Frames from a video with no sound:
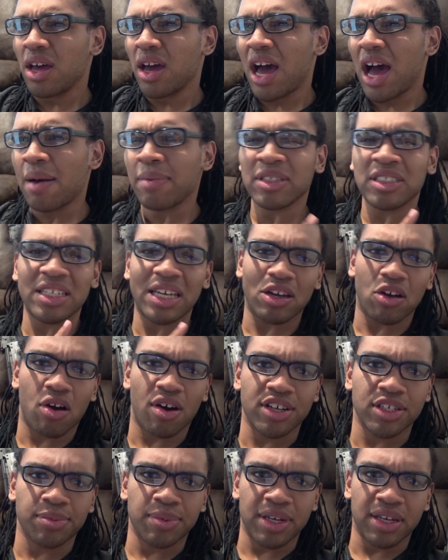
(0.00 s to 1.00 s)
How much does that
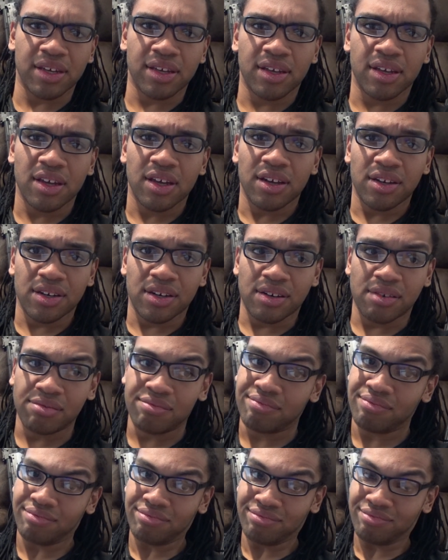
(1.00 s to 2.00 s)
cost me?
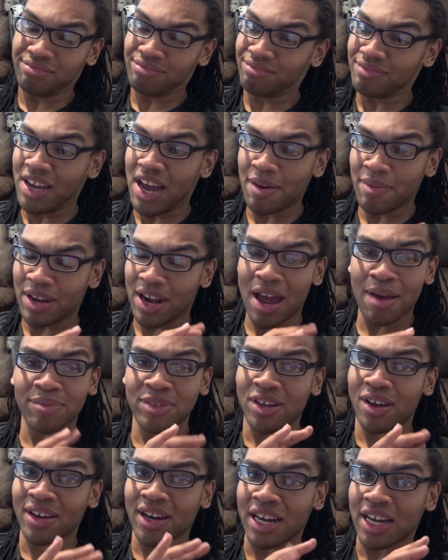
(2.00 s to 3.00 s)
I mean, I'm
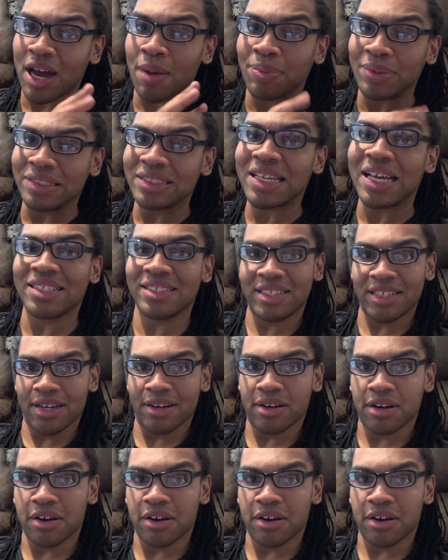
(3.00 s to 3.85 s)
talking a couple cents here,